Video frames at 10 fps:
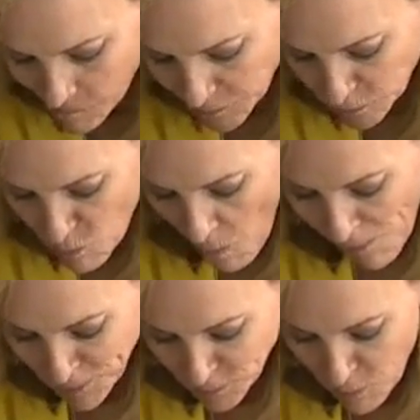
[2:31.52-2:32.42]
So it's
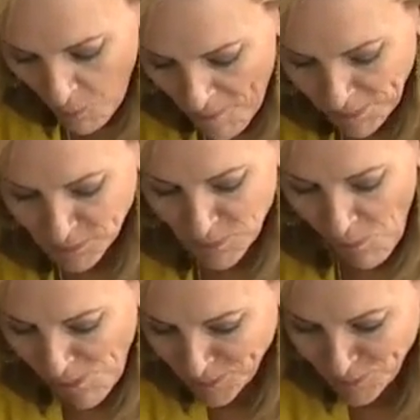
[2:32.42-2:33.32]
amazing. You would
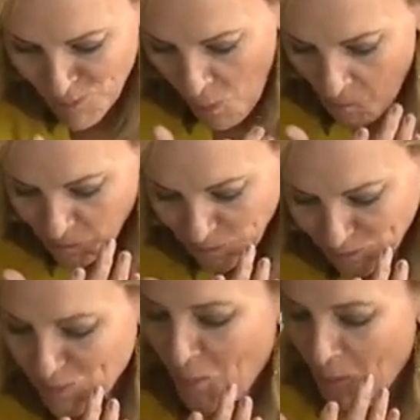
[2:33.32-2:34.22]
never know
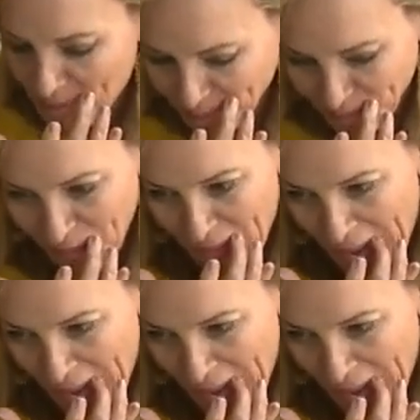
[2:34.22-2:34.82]
that there's not a